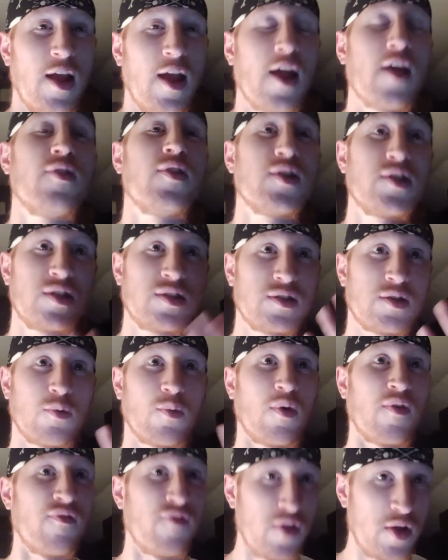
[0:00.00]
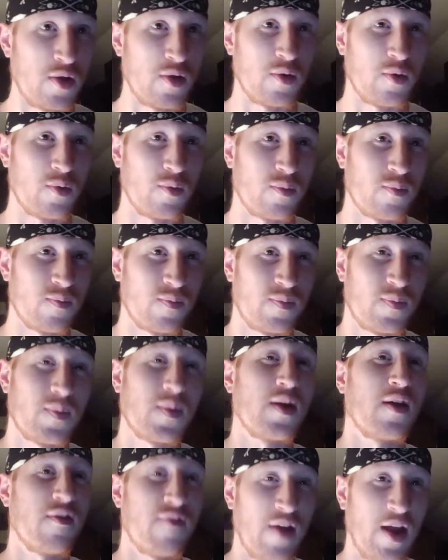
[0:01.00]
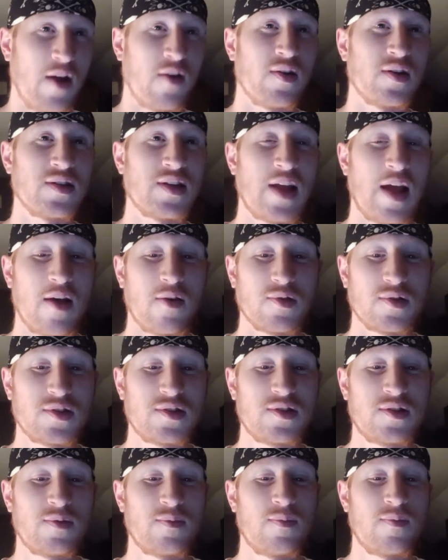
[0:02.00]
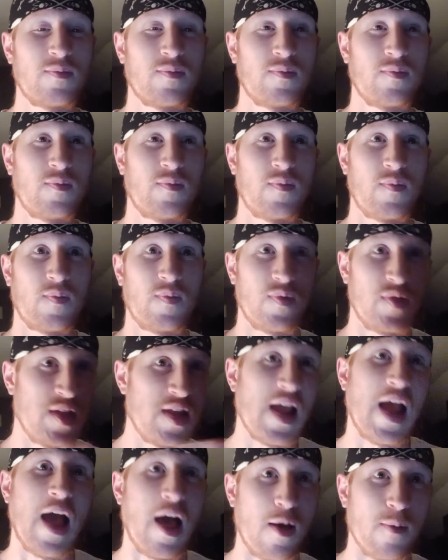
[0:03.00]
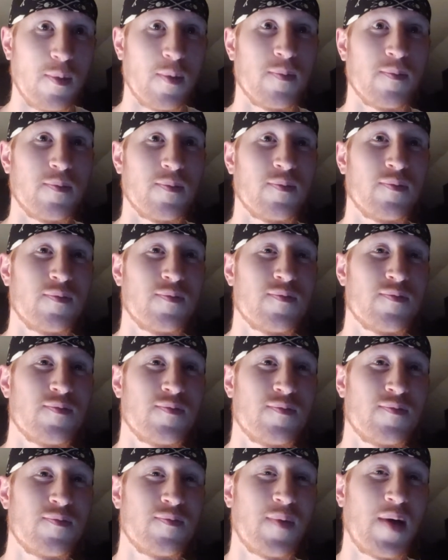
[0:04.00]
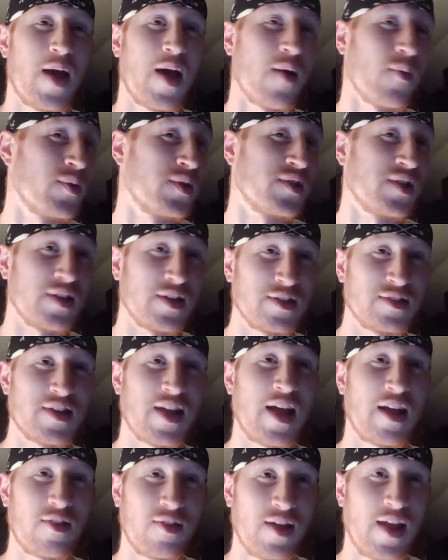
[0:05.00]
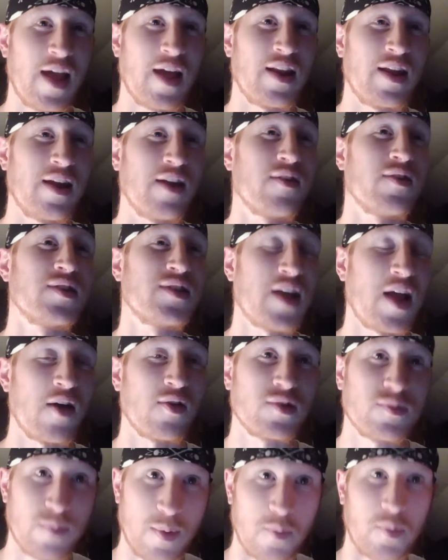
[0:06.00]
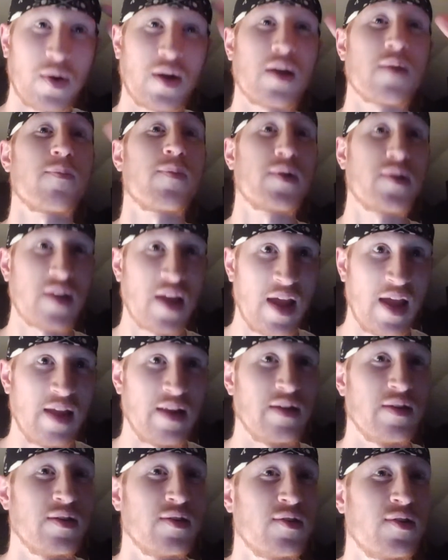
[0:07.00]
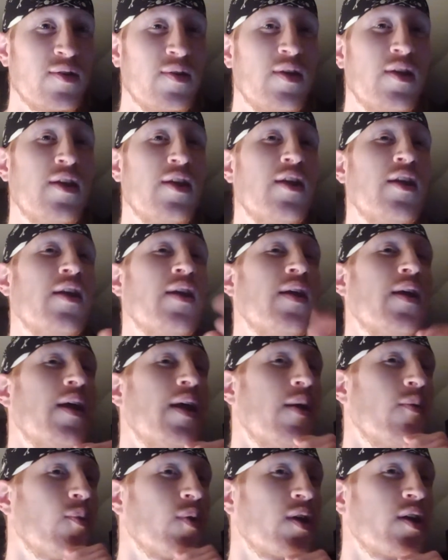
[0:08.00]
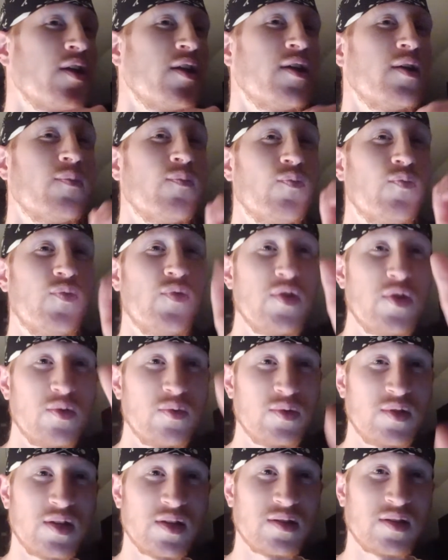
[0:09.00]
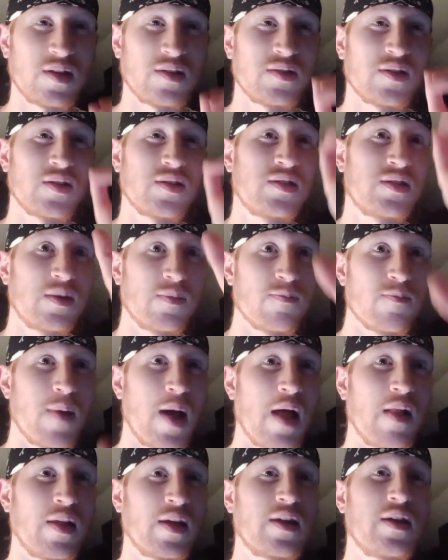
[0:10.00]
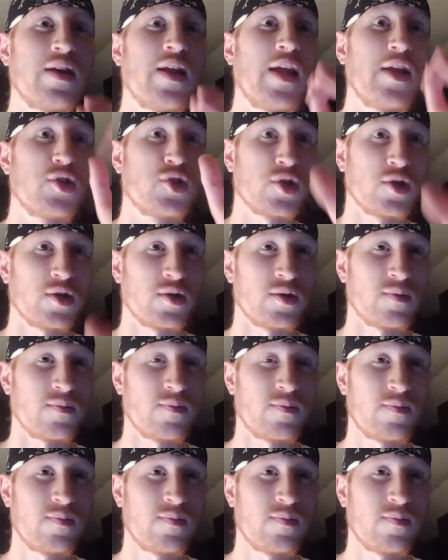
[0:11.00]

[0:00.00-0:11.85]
And this is a review of Harry's house. The album. I wasn't exactly at Harry's house, but we're going to pretend. And we're going to use this as a symbolic nature.